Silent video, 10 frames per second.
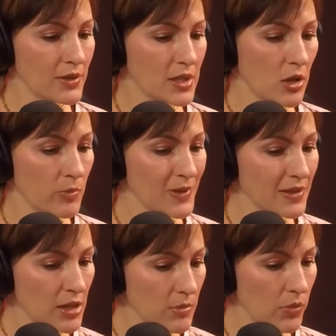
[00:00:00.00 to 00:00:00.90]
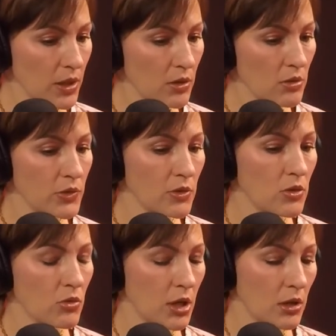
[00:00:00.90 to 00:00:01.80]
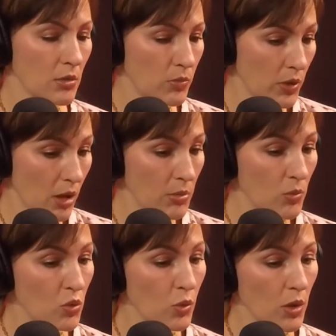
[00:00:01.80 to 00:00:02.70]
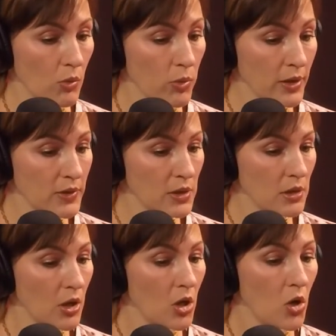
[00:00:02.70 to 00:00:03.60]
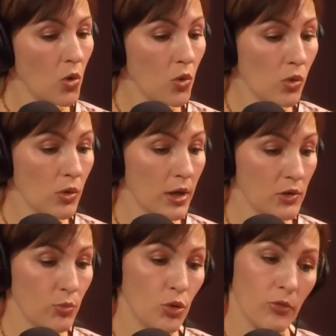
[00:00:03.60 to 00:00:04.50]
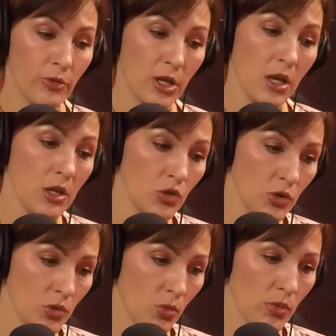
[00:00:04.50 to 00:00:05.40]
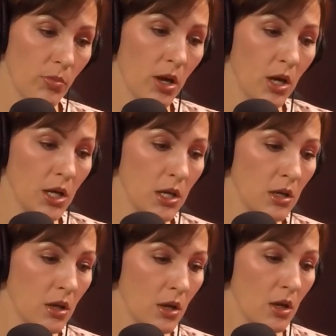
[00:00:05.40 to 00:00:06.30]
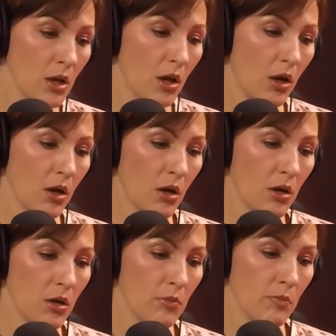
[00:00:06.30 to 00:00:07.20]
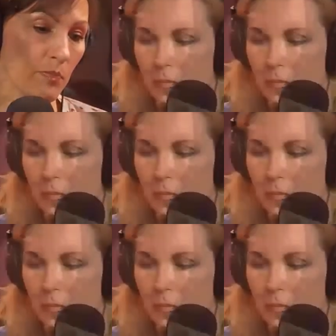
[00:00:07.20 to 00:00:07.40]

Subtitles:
to help sleep better, so you're becoming more well rested, or as a purification through the body. Yeah,